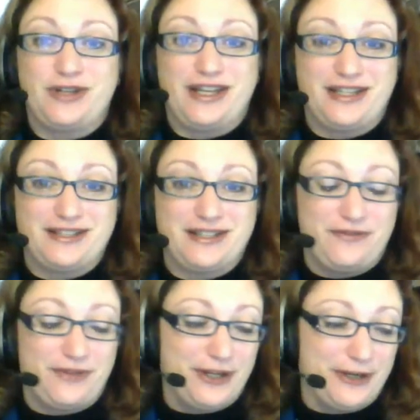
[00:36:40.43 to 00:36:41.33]
contest
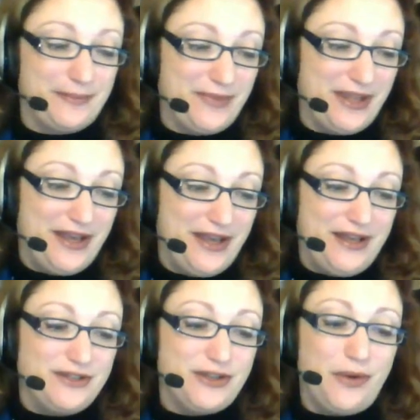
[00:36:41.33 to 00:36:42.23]
every year.
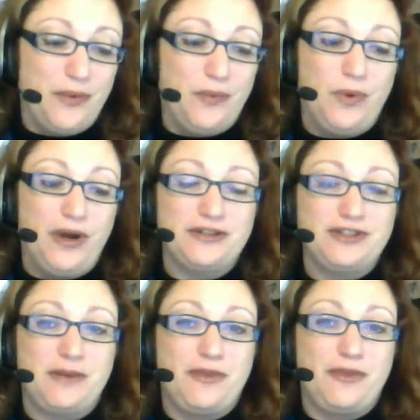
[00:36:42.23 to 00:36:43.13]
So what are
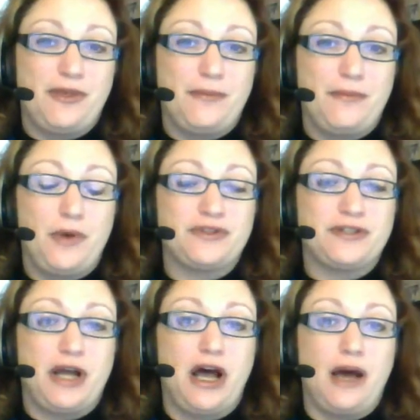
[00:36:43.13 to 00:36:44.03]
some of the
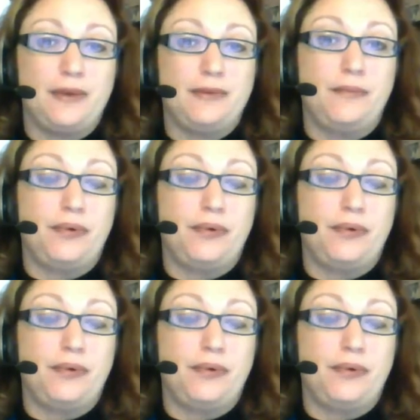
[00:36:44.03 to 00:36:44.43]
most common